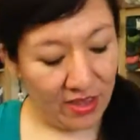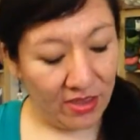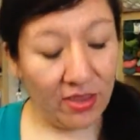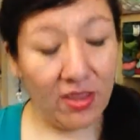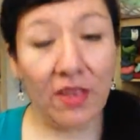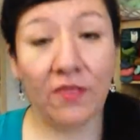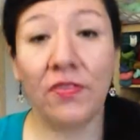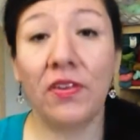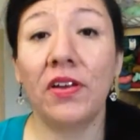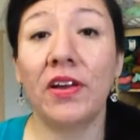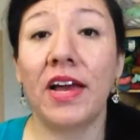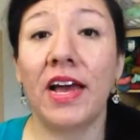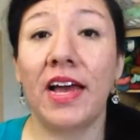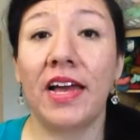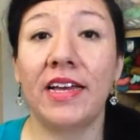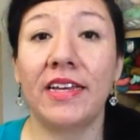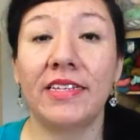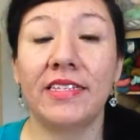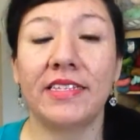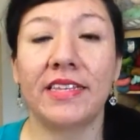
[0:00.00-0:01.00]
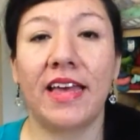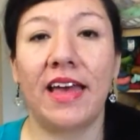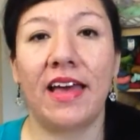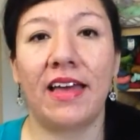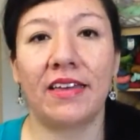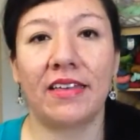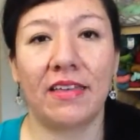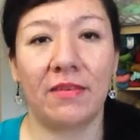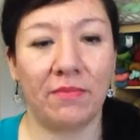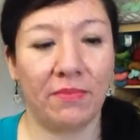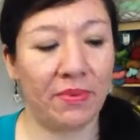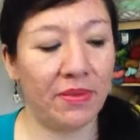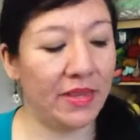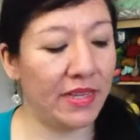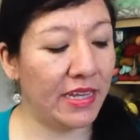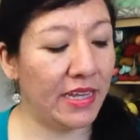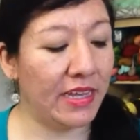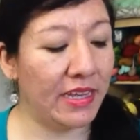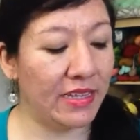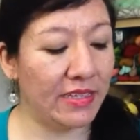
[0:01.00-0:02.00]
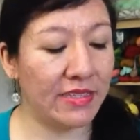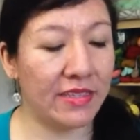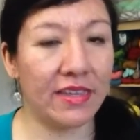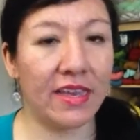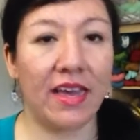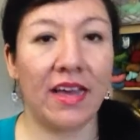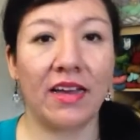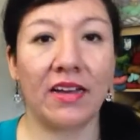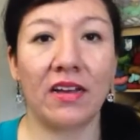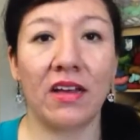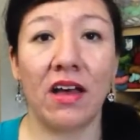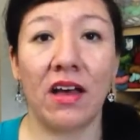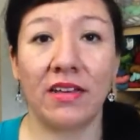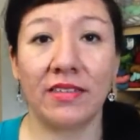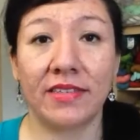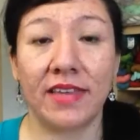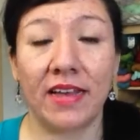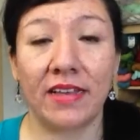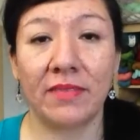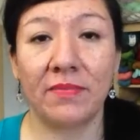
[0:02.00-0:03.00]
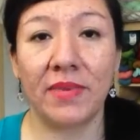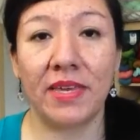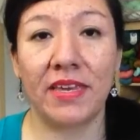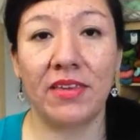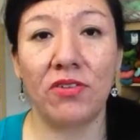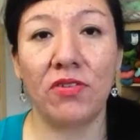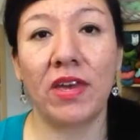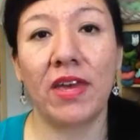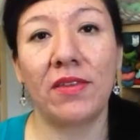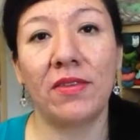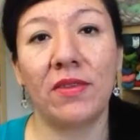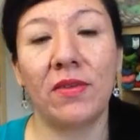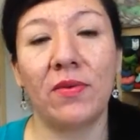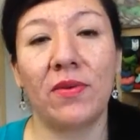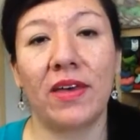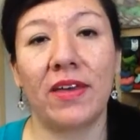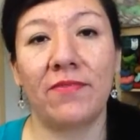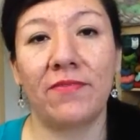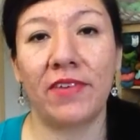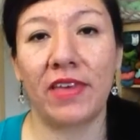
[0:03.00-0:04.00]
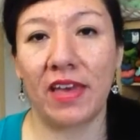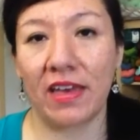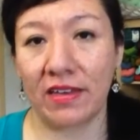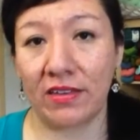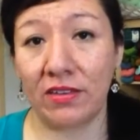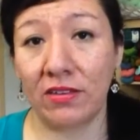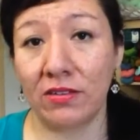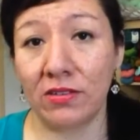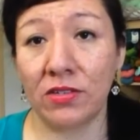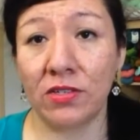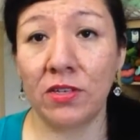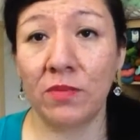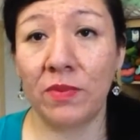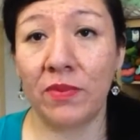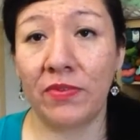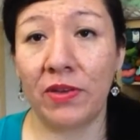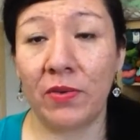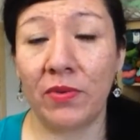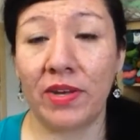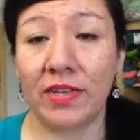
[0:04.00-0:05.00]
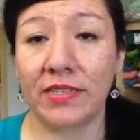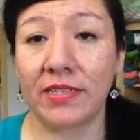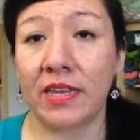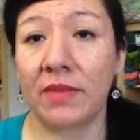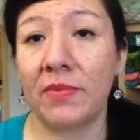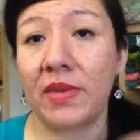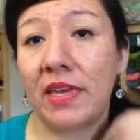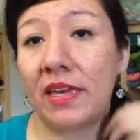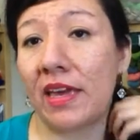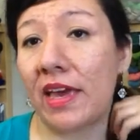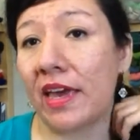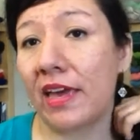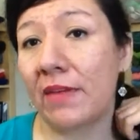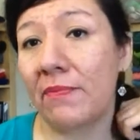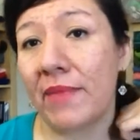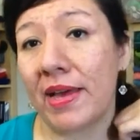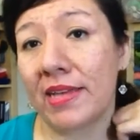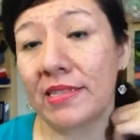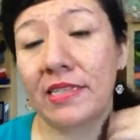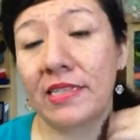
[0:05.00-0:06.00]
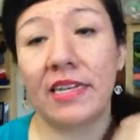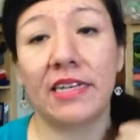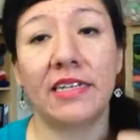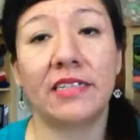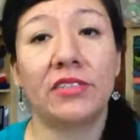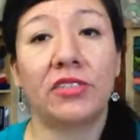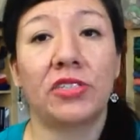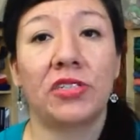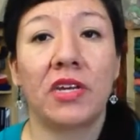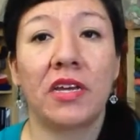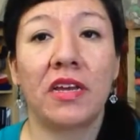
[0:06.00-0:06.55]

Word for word: Now, if you guys uh, can please contact me, you can do it via YouTube if you want to send me a message